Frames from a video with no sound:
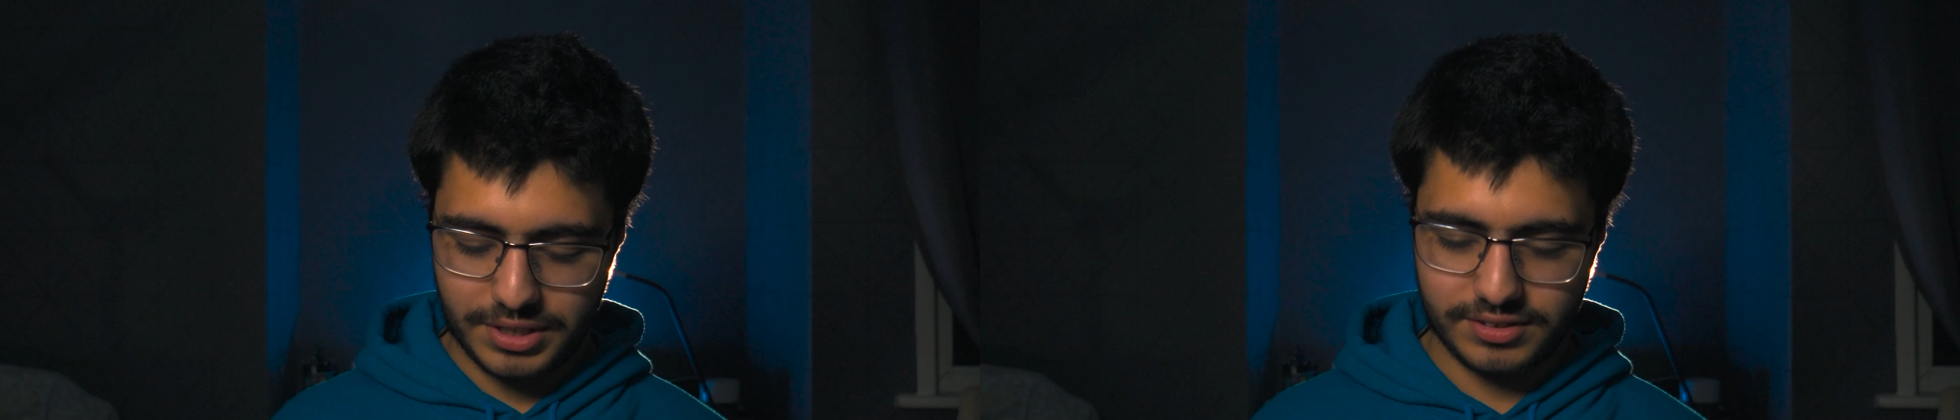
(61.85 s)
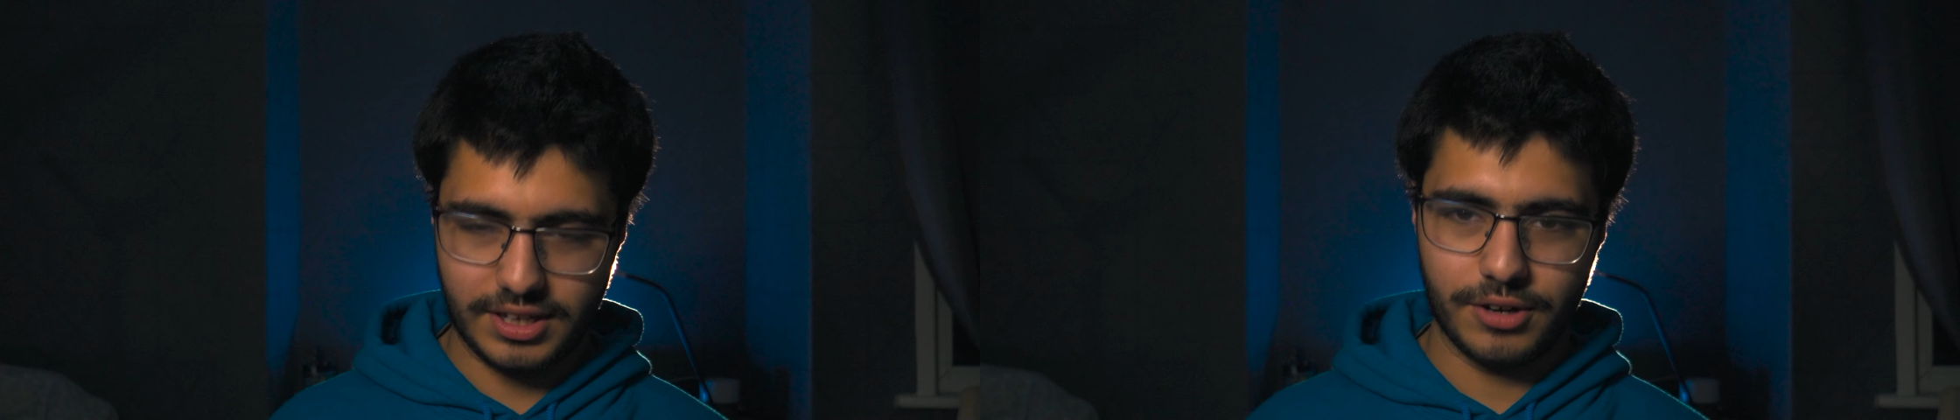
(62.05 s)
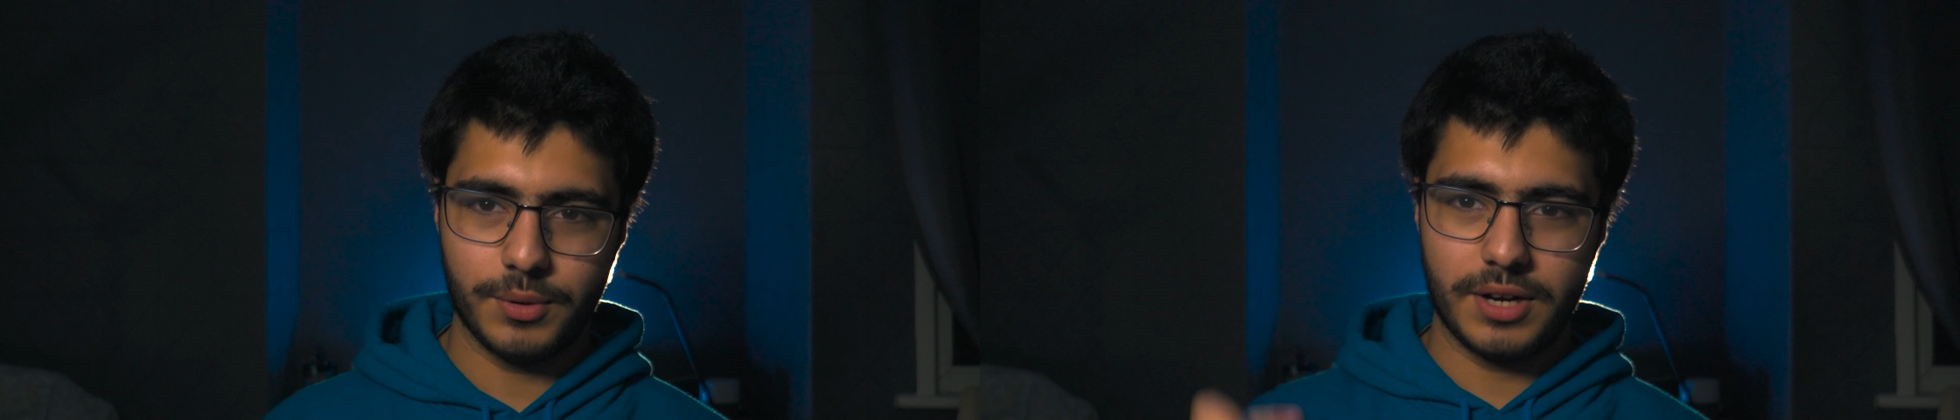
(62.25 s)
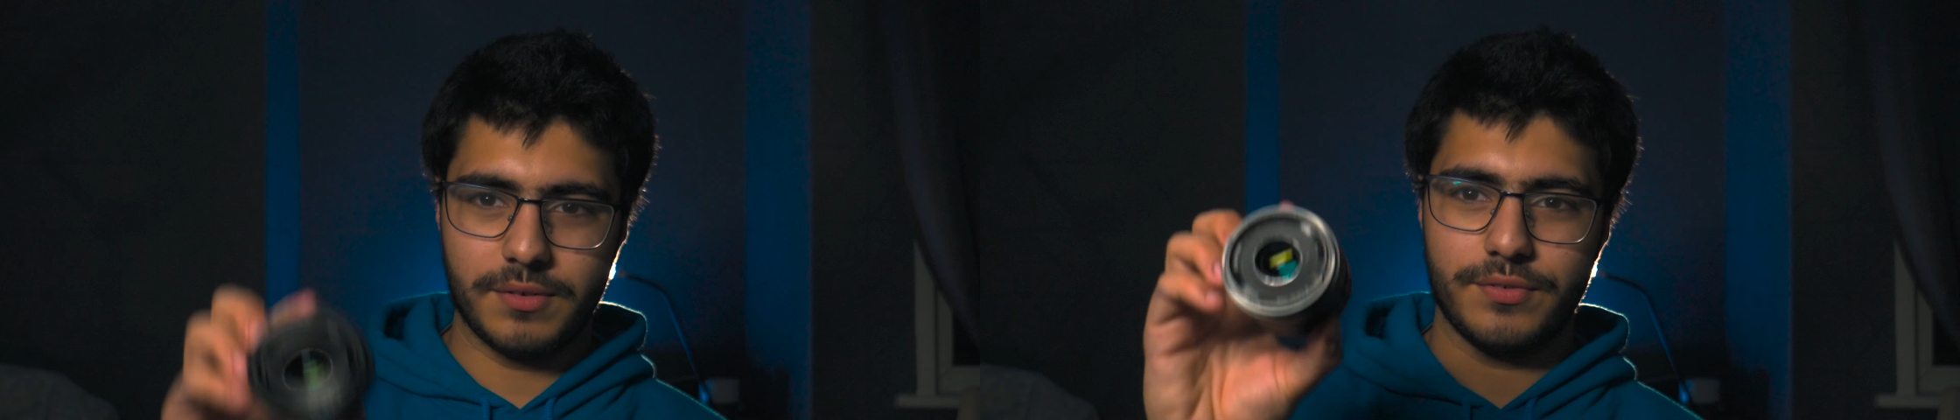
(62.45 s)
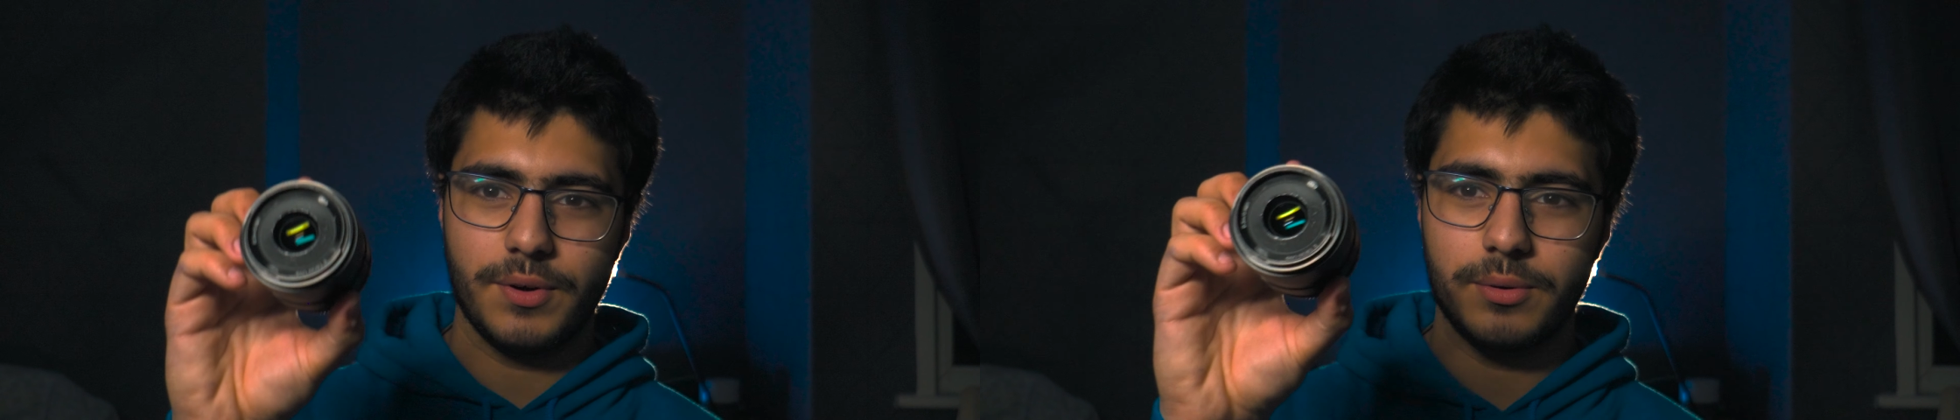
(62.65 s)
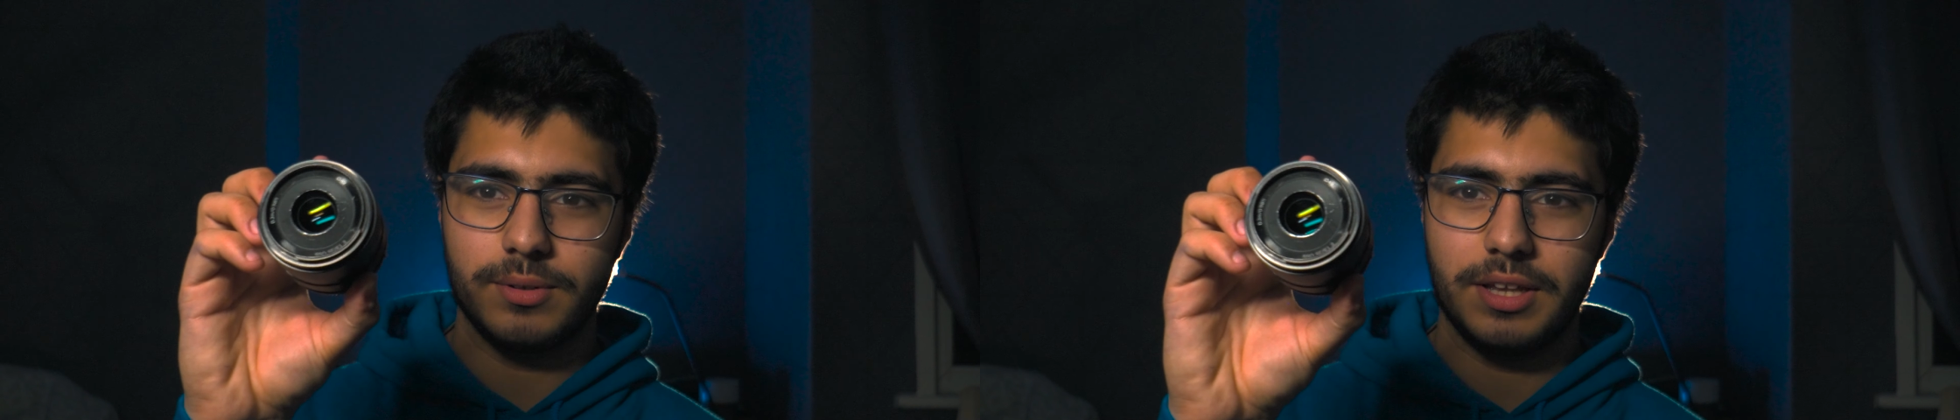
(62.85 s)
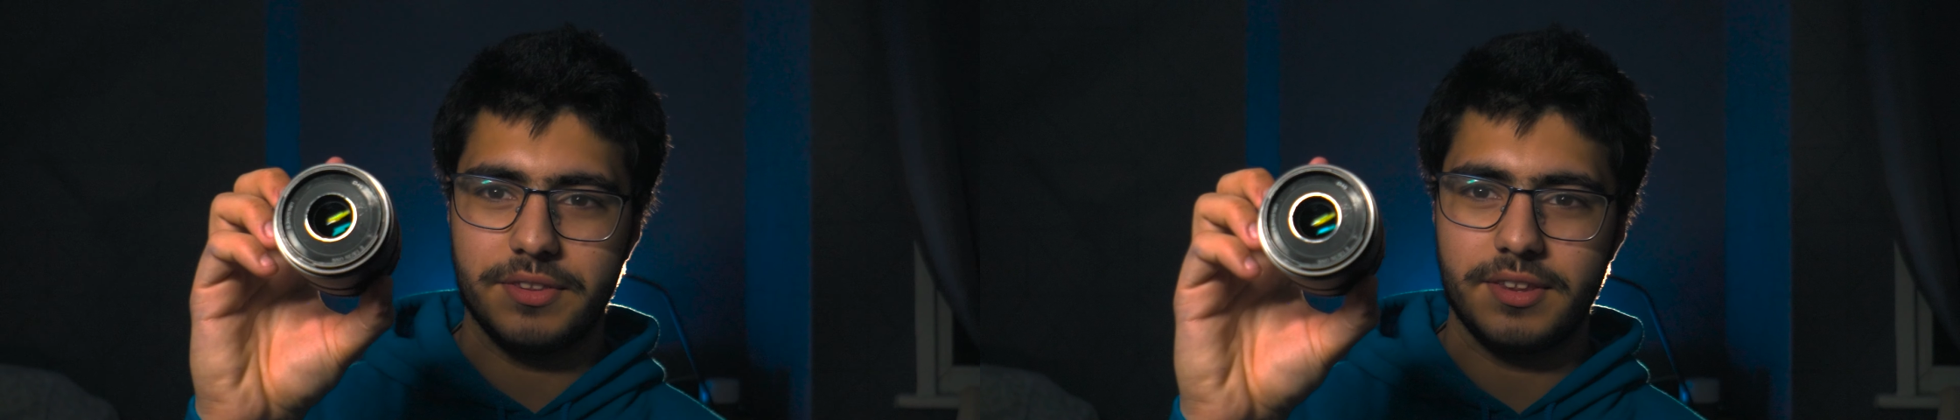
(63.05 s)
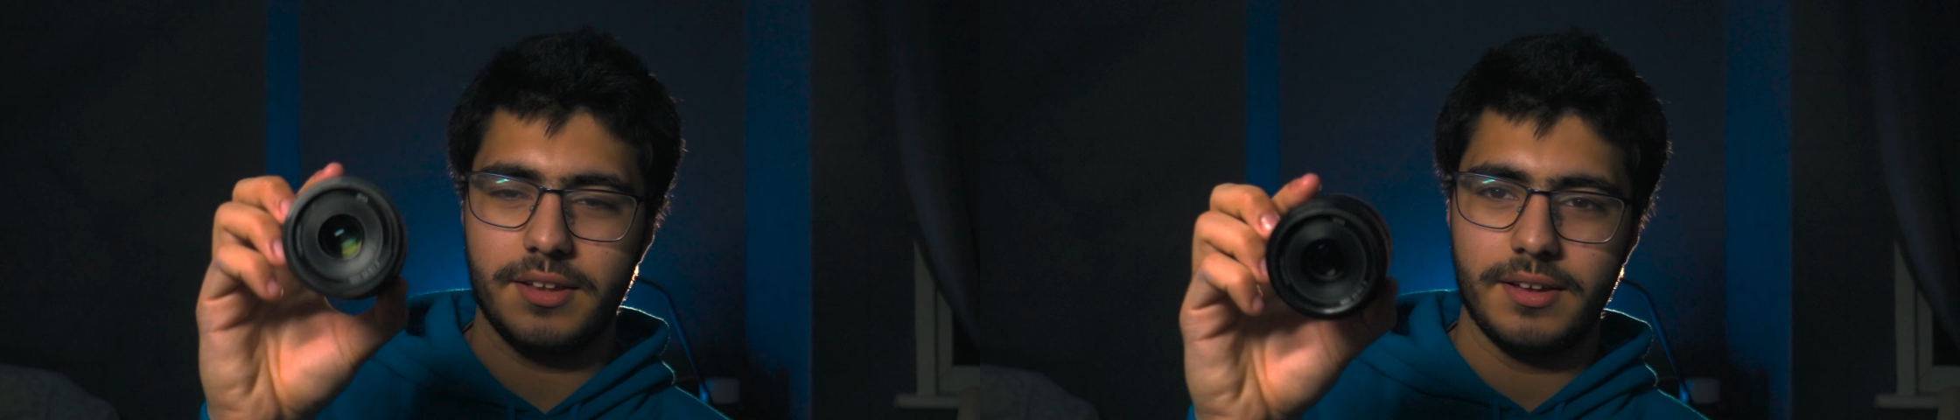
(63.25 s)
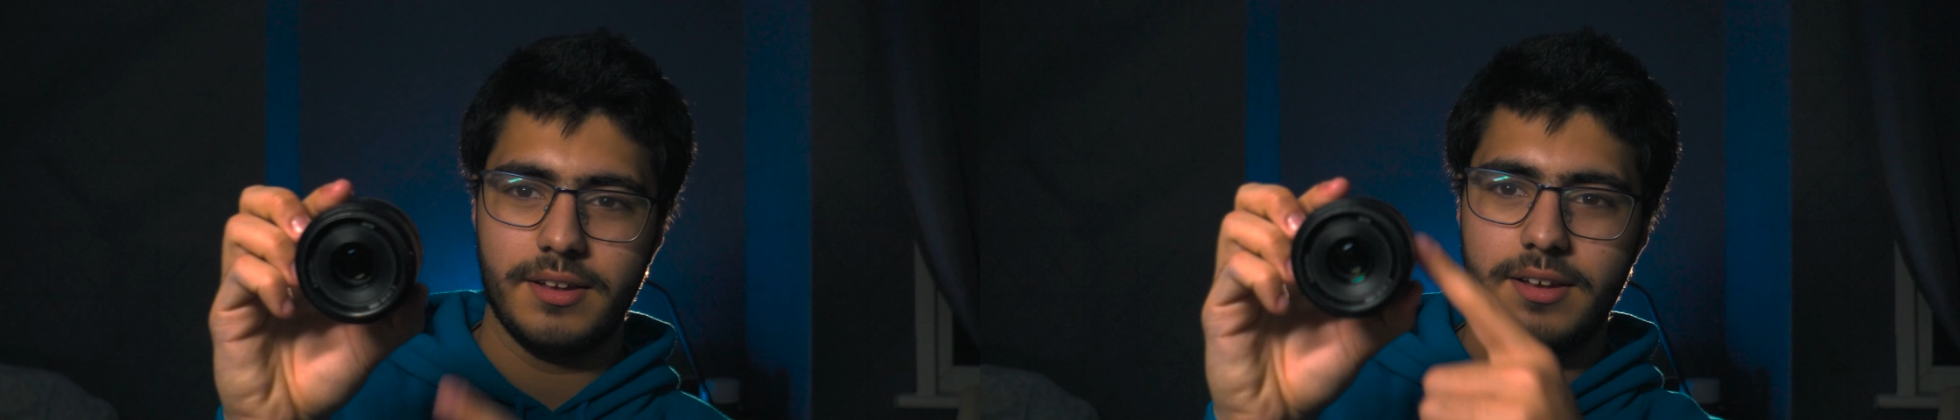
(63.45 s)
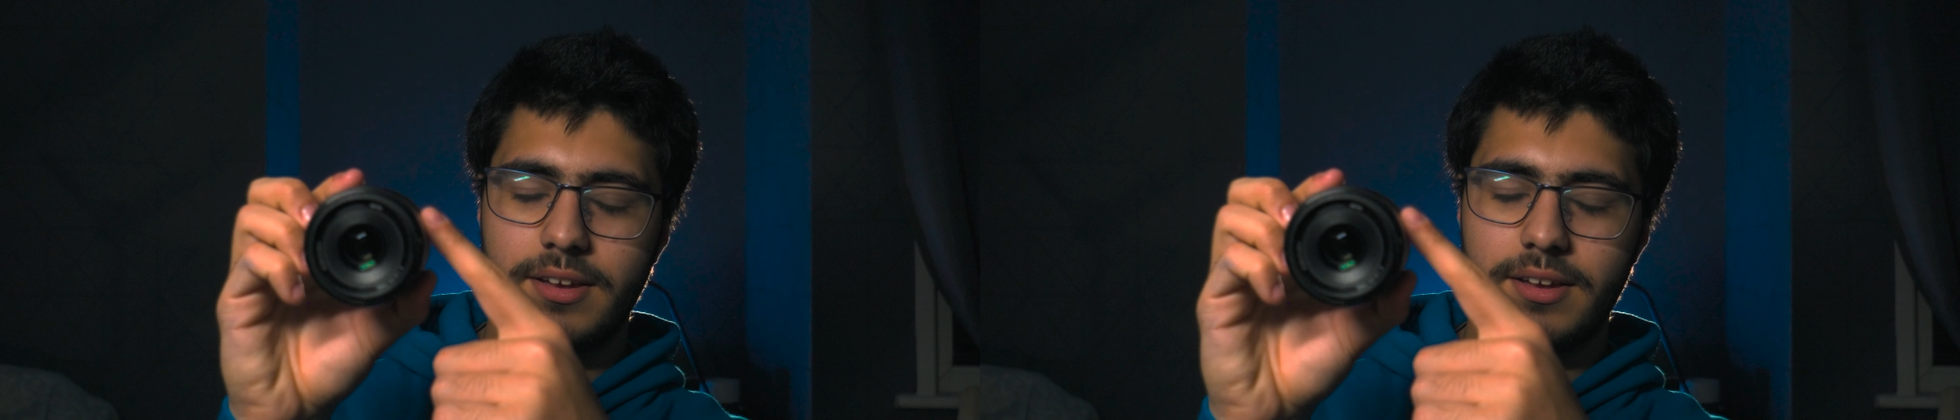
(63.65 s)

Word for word: means that whatever focal length the